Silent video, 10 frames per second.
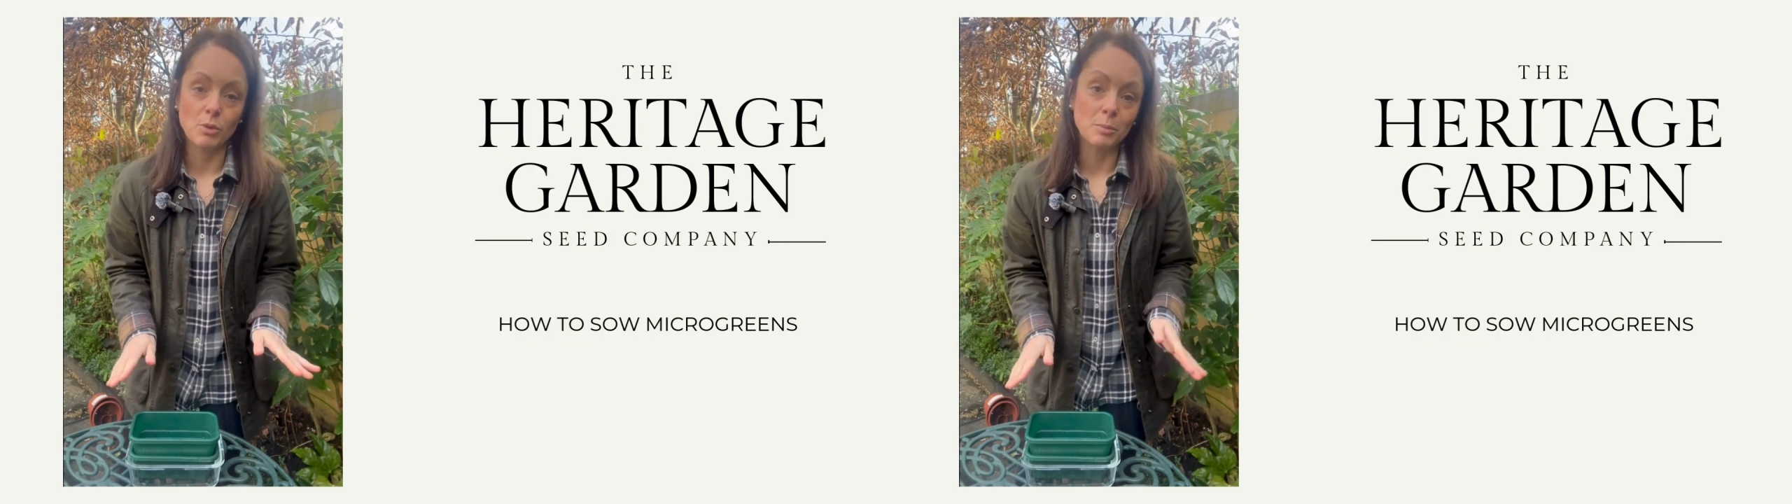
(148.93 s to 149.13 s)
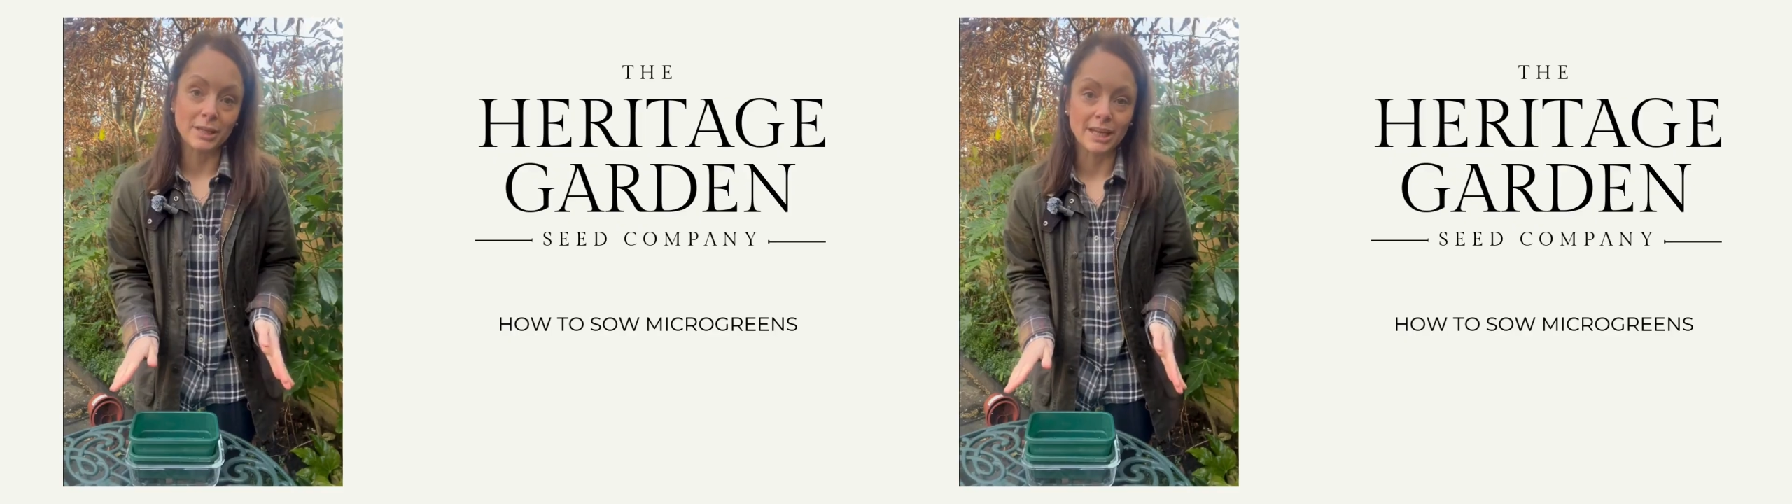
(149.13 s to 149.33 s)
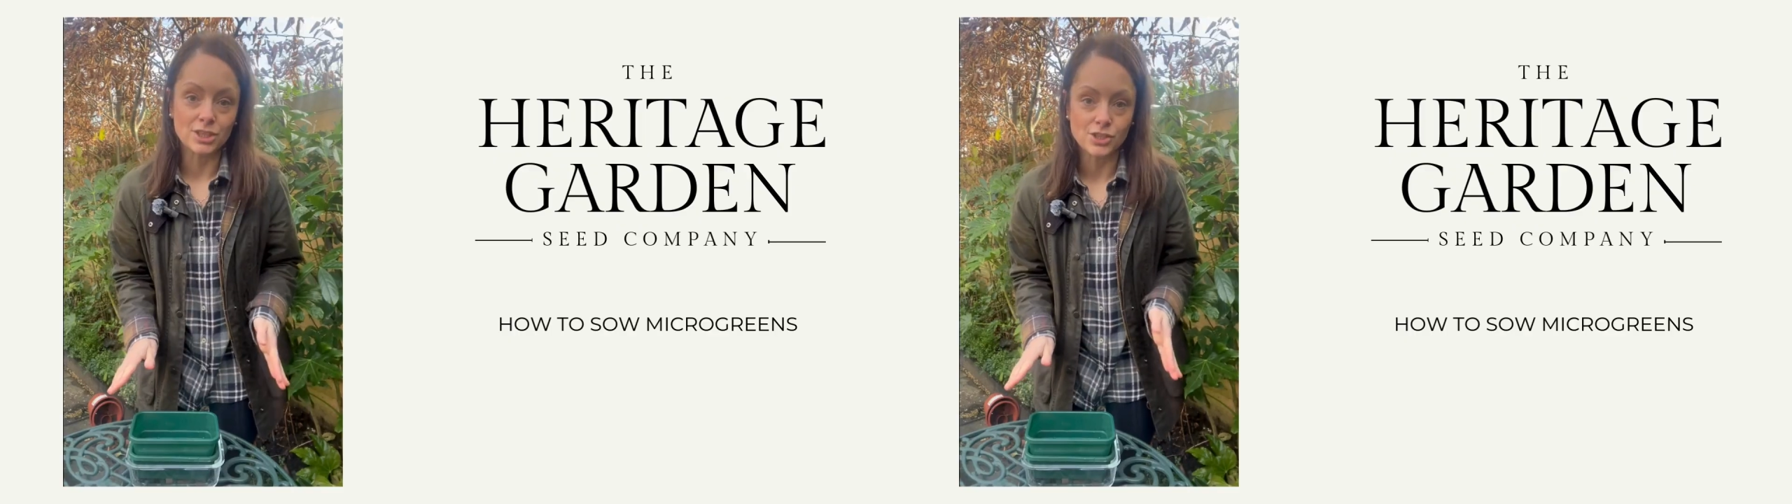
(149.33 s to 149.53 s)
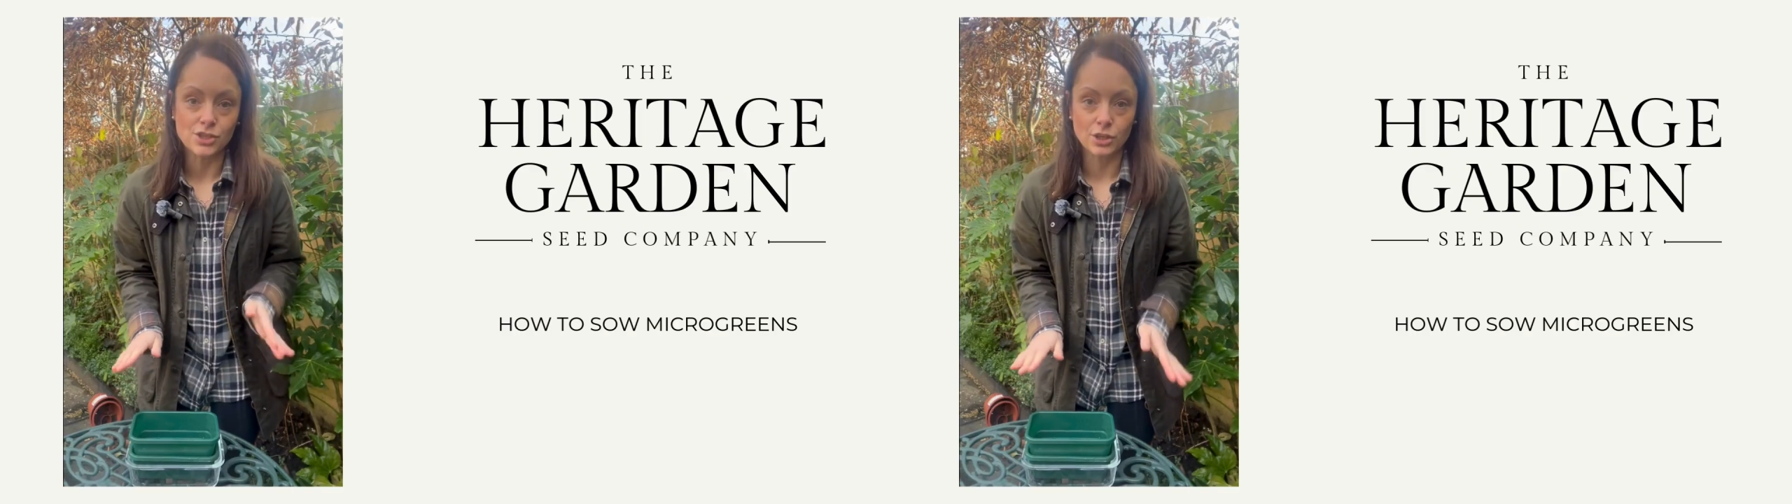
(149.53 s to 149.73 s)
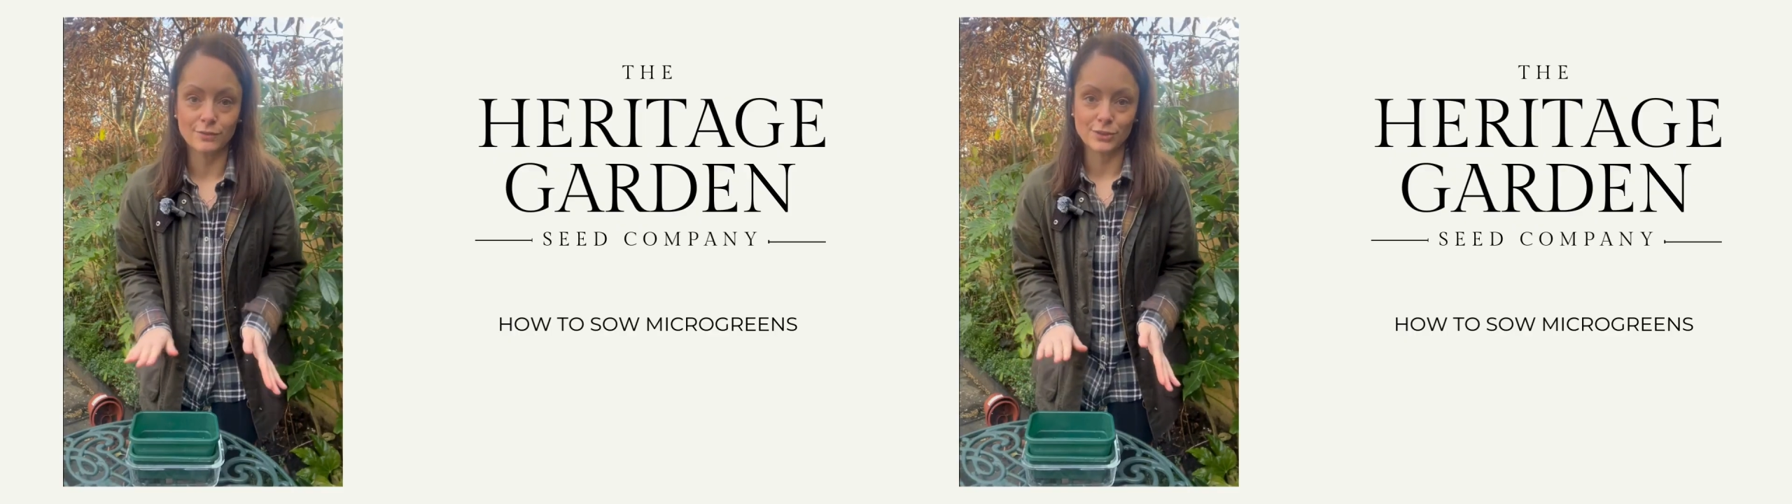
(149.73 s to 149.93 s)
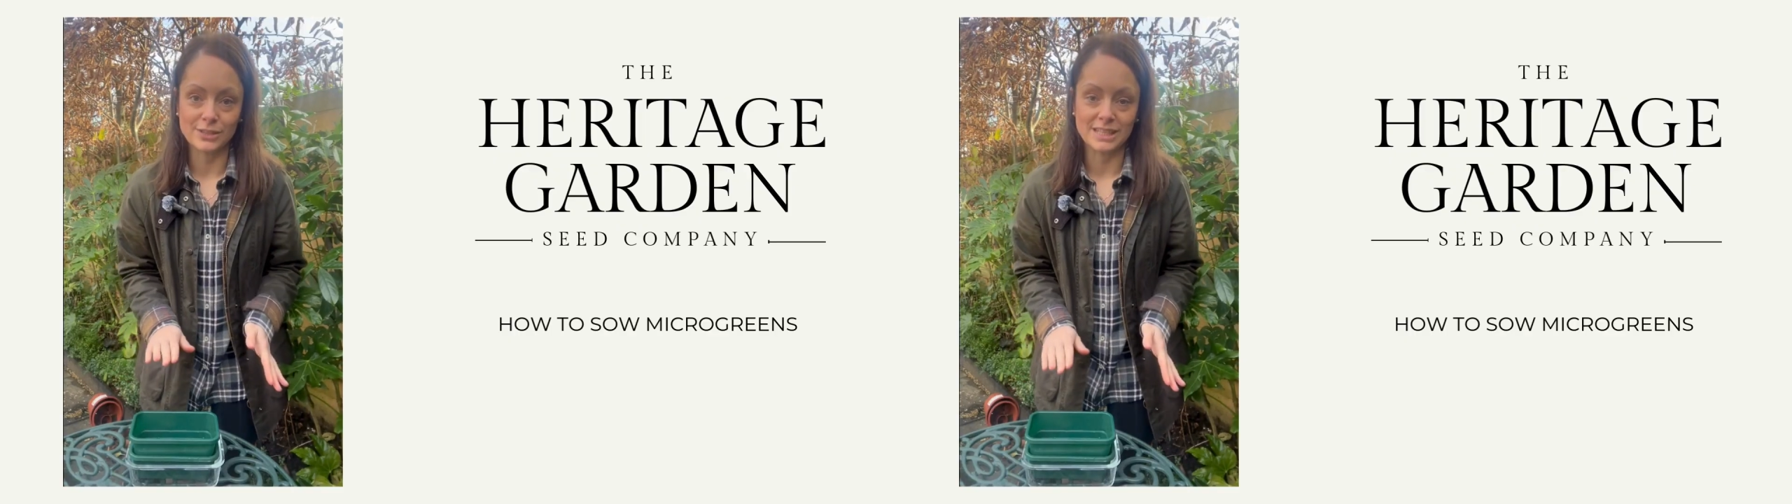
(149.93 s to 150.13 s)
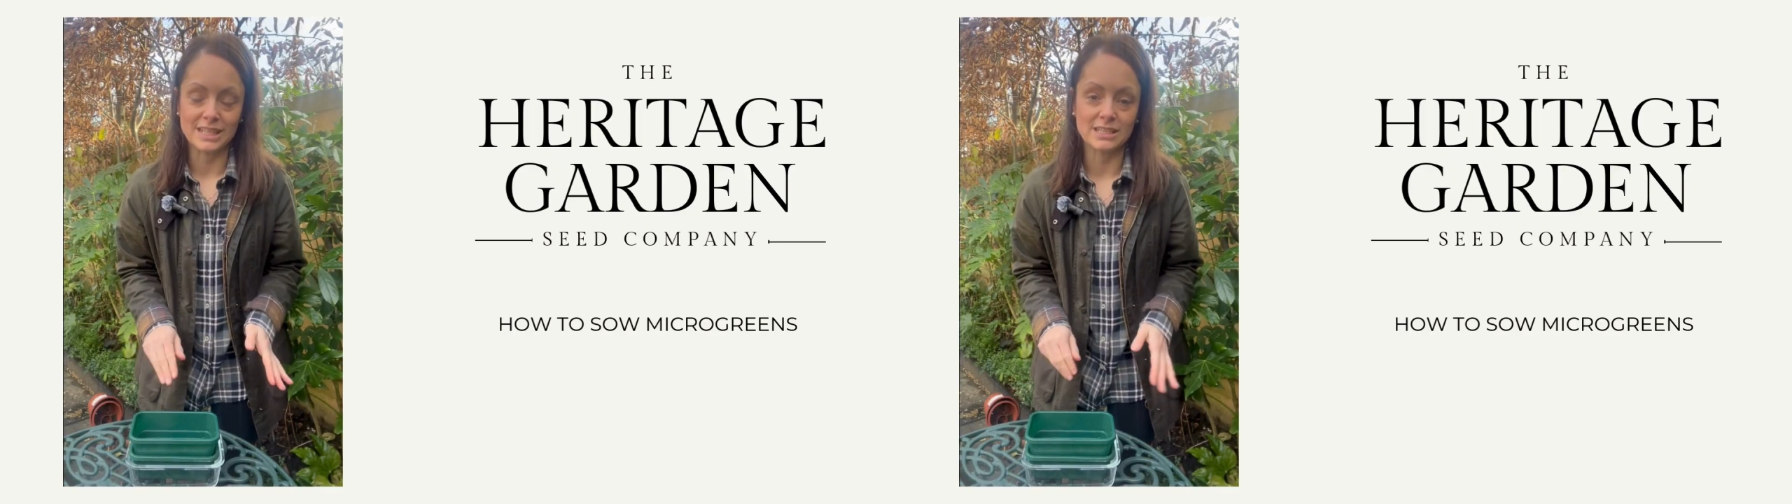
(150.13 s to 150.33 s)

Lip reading: obligation to cover your seeds.